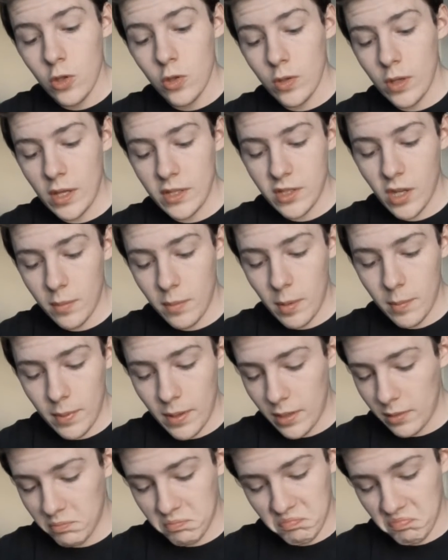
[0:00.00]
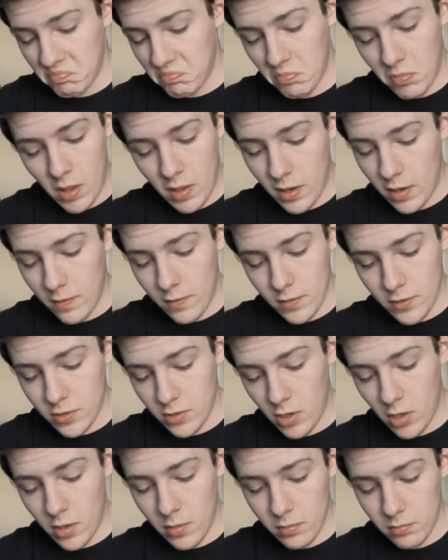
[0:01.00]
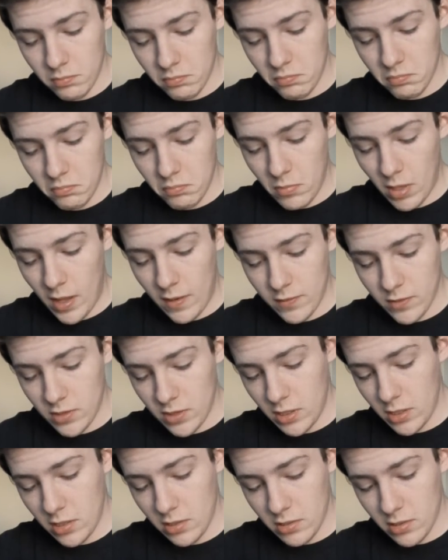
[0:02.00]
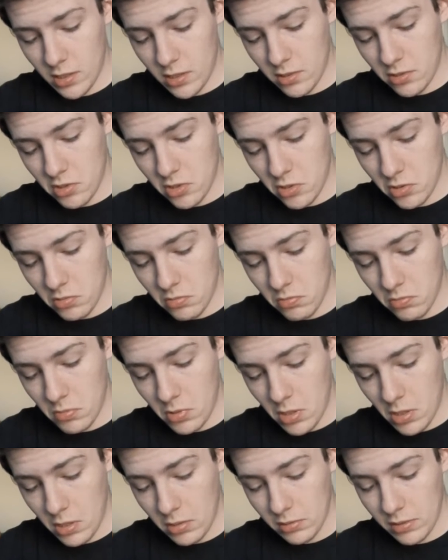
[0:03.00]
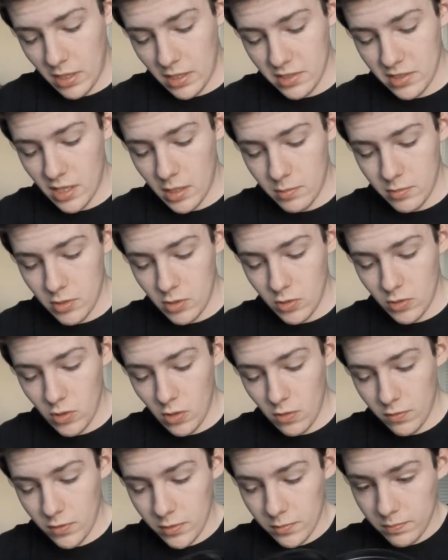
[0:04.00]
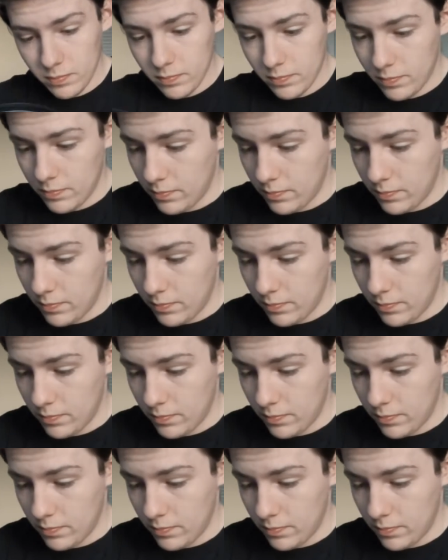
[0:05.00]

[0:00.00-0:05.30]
You guys got my back. I never saw it. I haven't seen it since last time she was over.